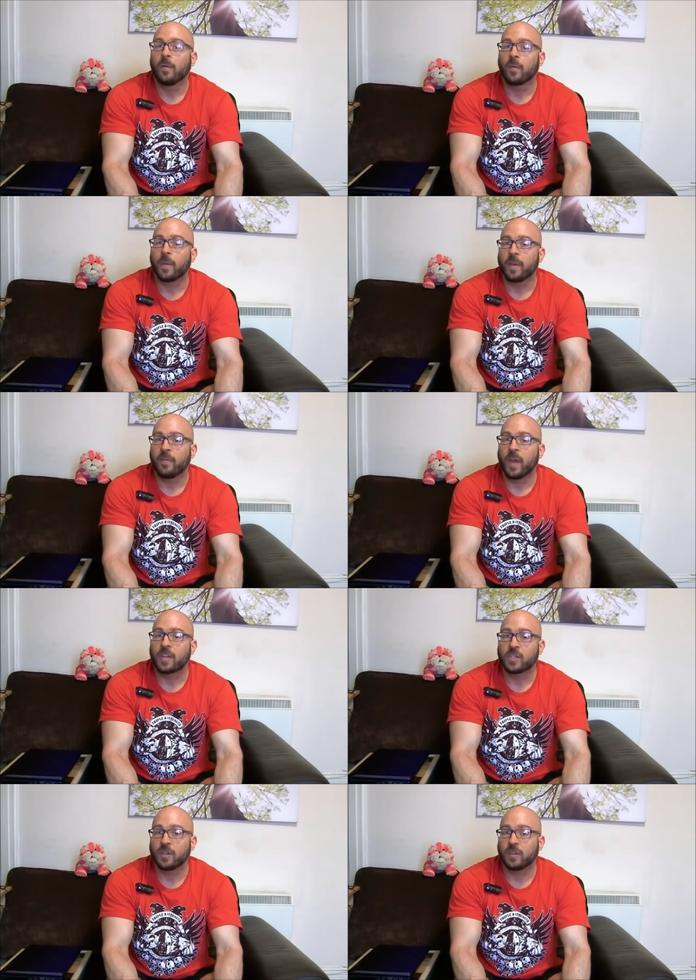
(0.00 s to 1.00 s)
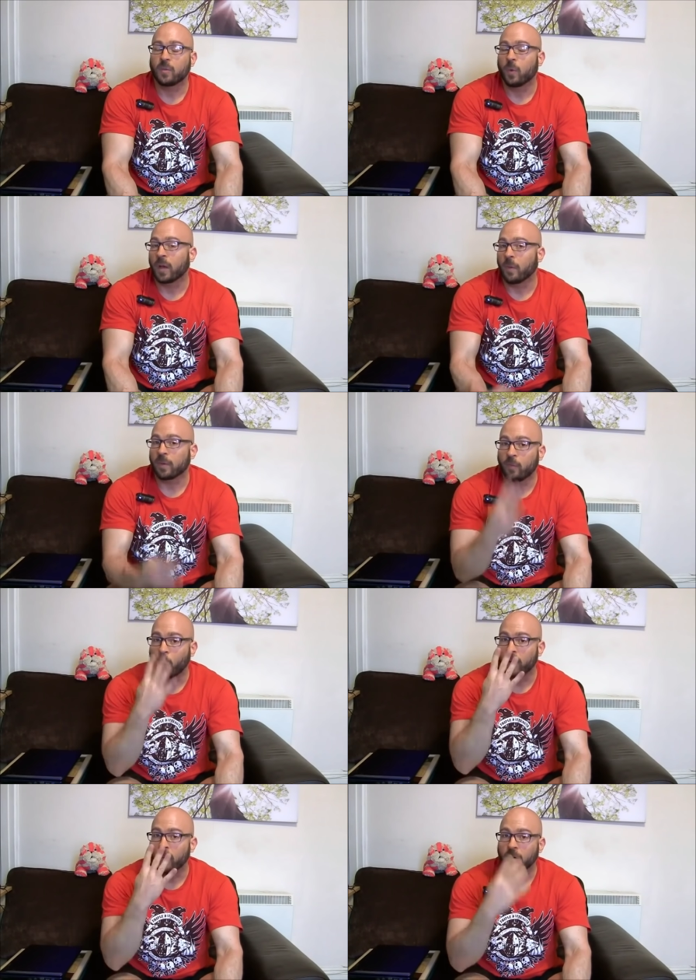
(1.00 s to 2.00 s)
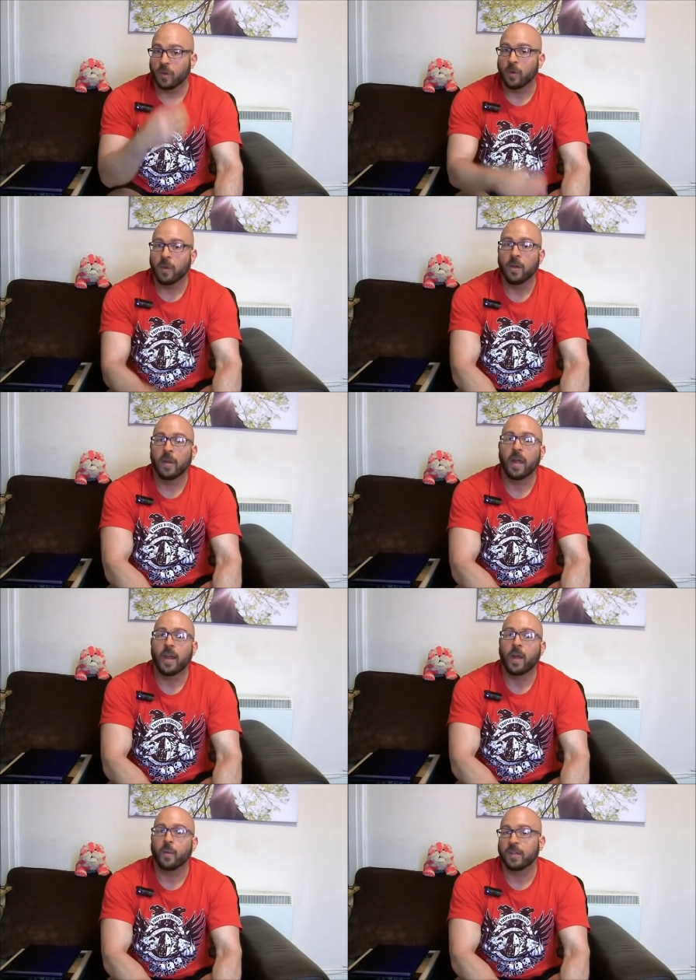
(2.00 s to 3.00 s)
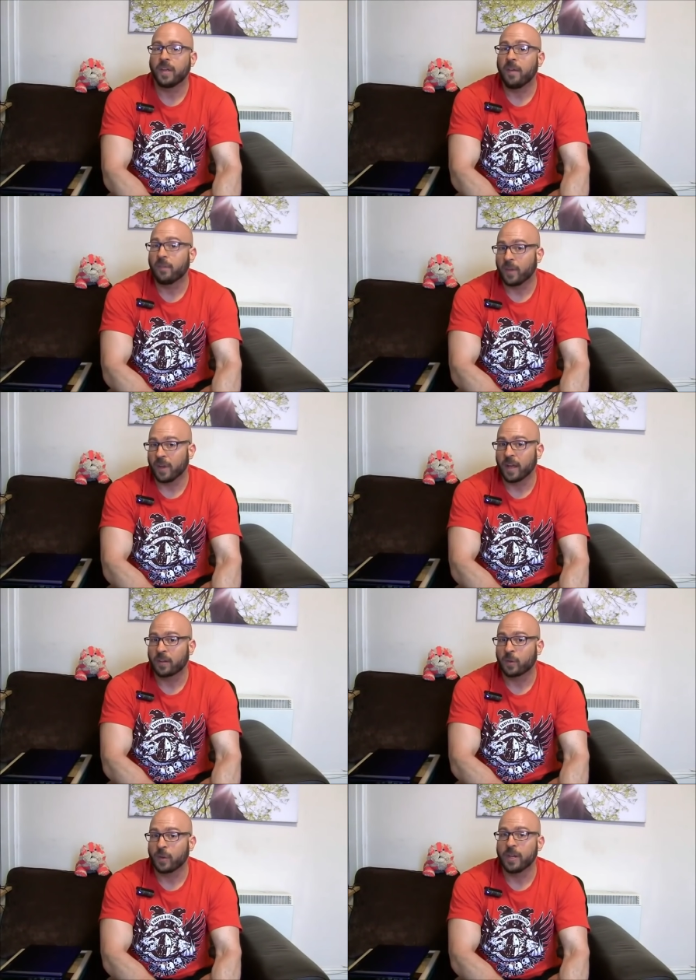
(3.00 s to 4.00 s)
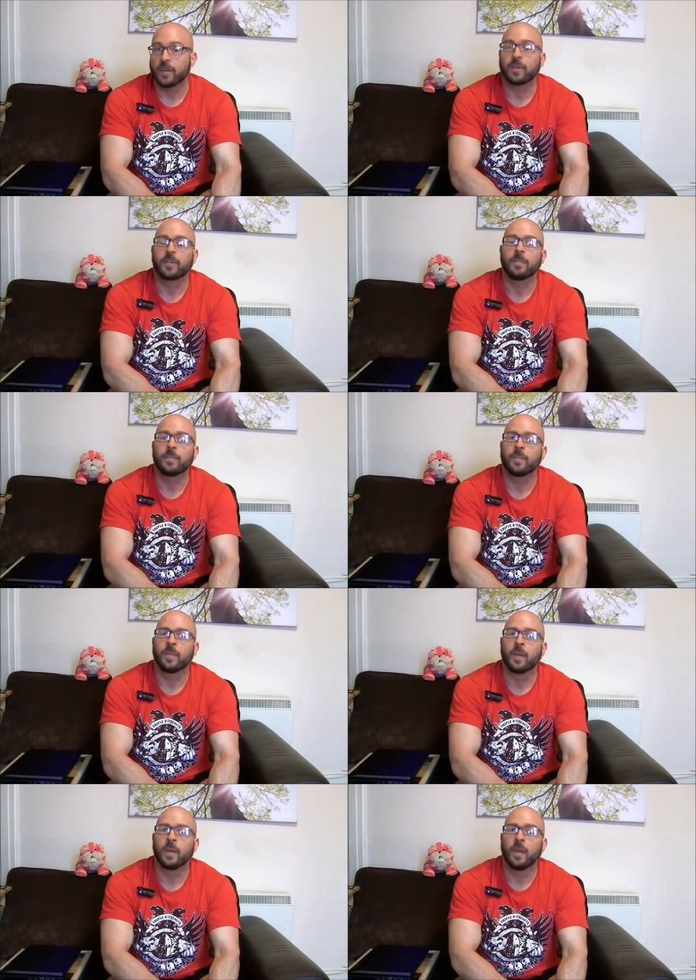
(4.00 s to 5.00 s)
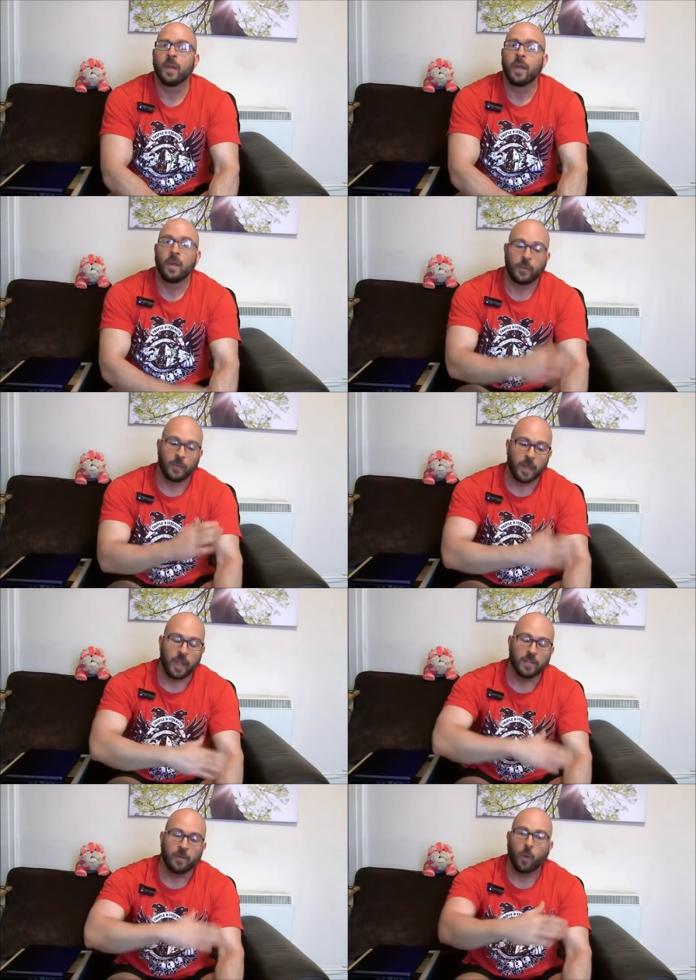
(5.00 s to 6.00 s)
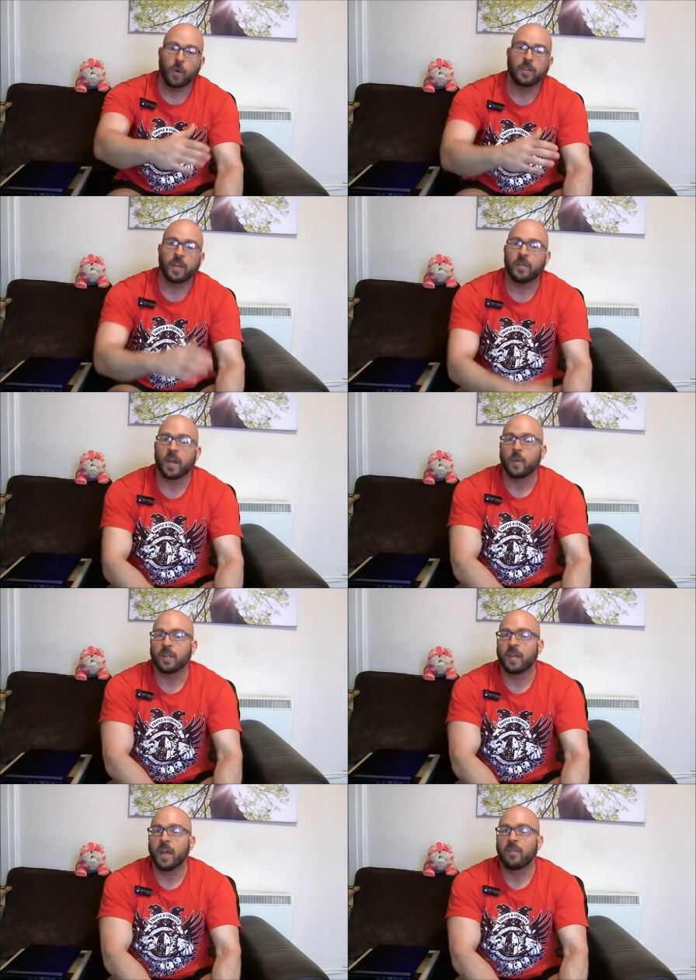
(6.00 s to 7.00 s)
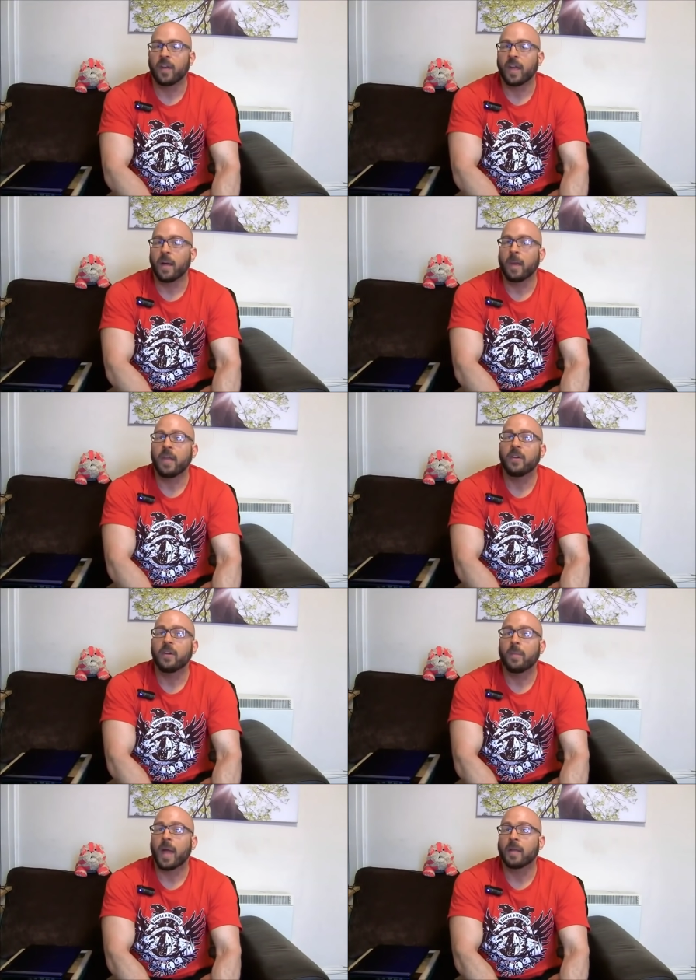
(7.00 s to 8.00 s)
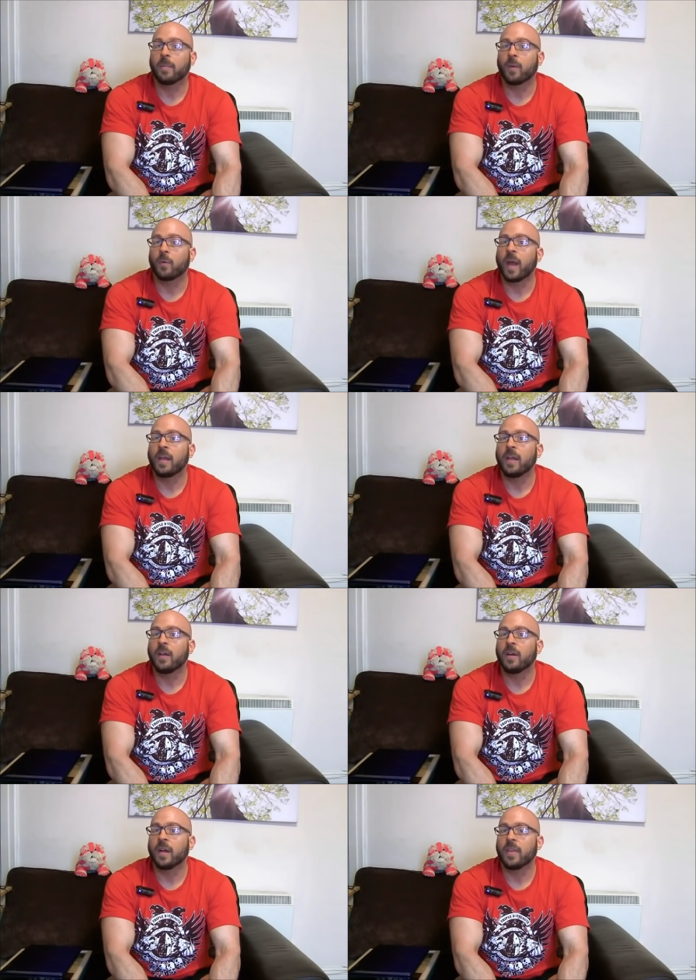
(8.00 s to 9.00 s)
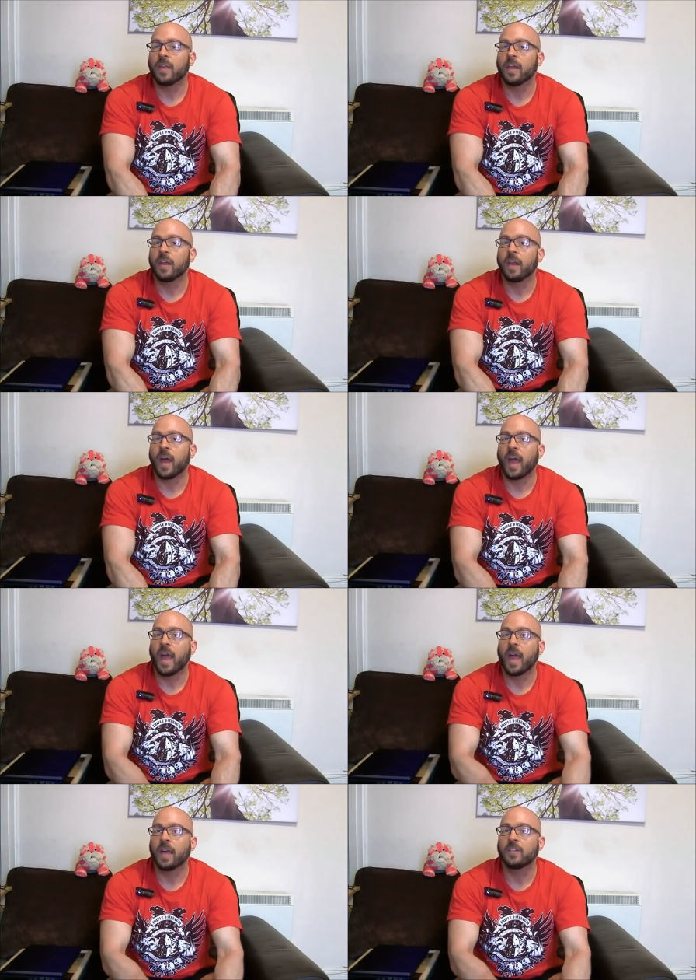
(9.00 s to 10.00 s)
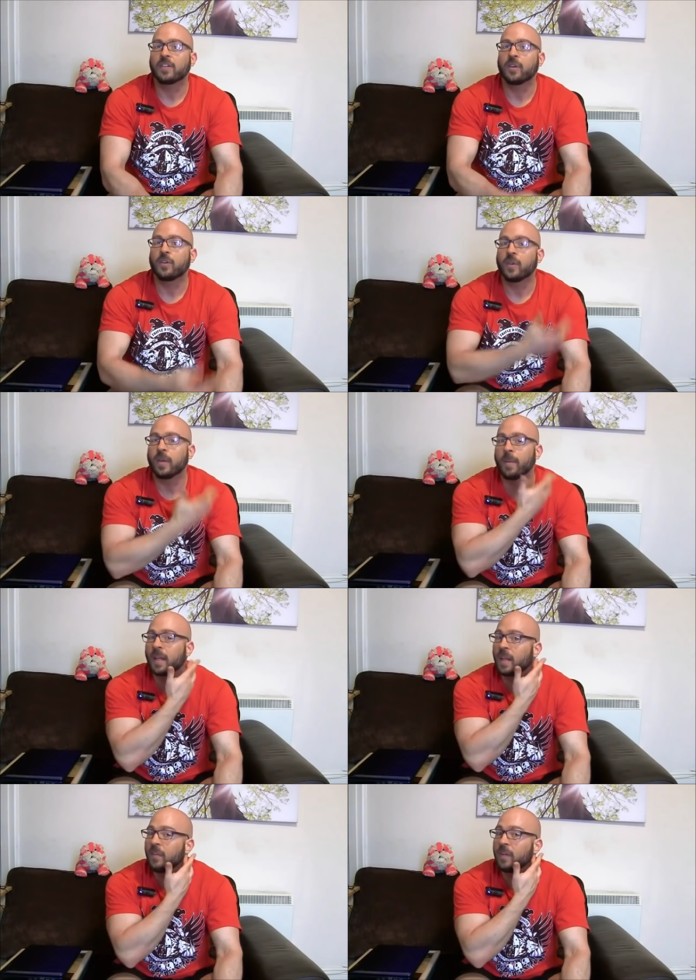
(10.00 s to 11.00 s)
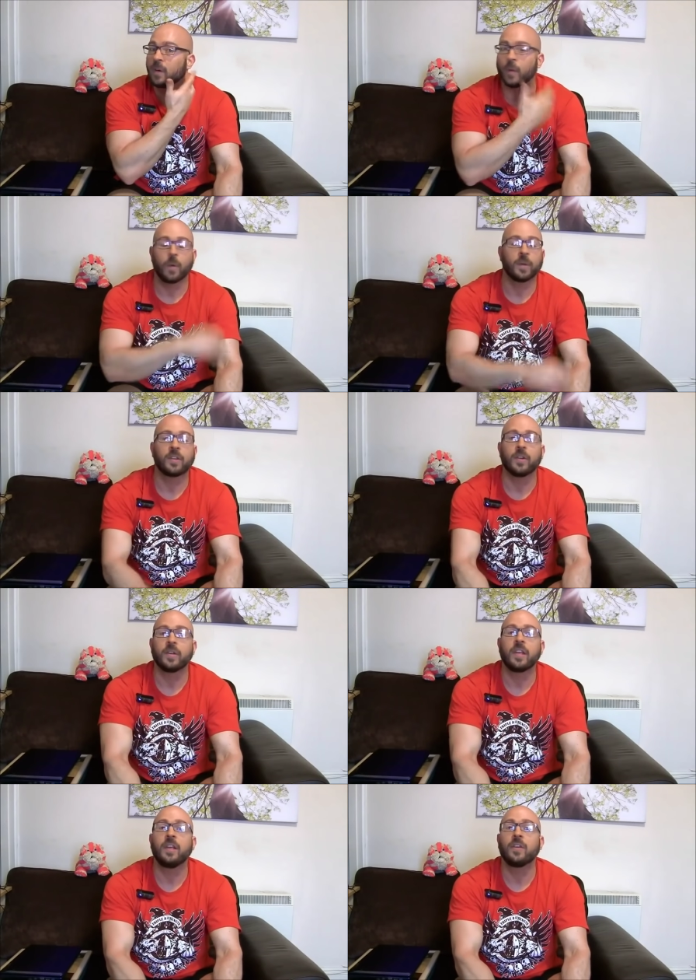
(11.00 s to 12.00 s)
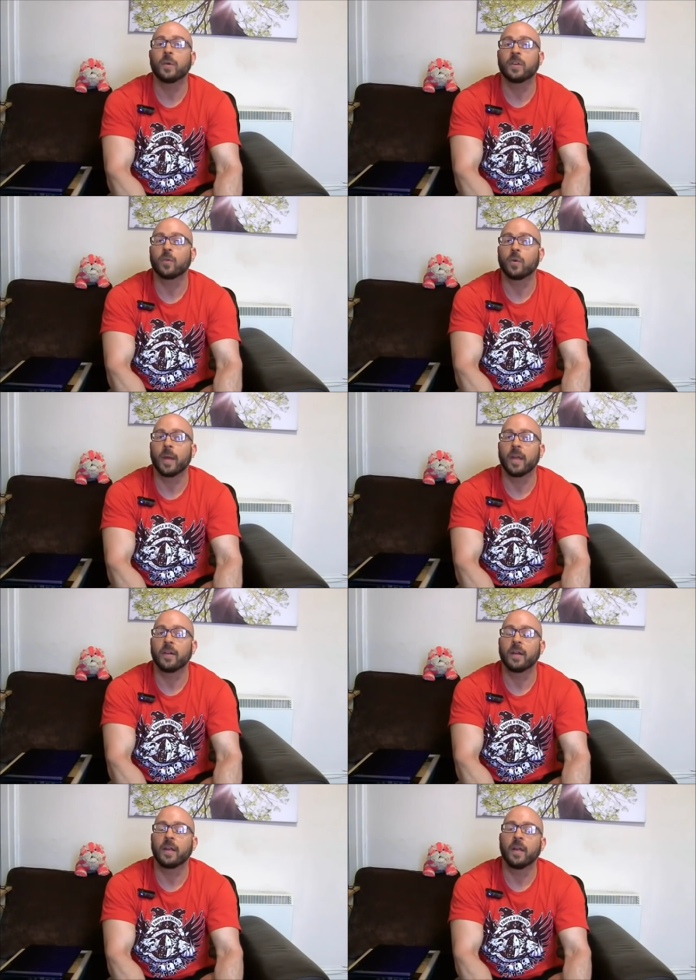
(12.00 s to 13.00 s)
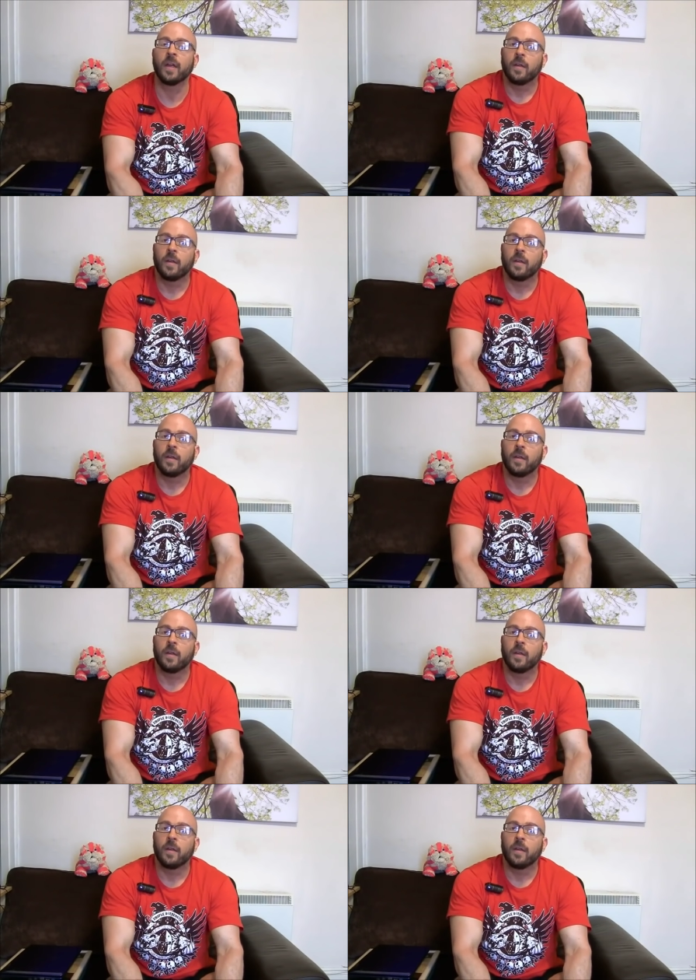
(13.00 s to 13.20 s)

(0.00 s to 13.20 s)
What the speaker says: from infections when I was 4 years old, and I was deaf for the next 3 years. So from the age of 4 to 7, I was deaf. I got my hearing back in my right ear, and then I had surgery in my left ear when I was 13 to restore my hearing.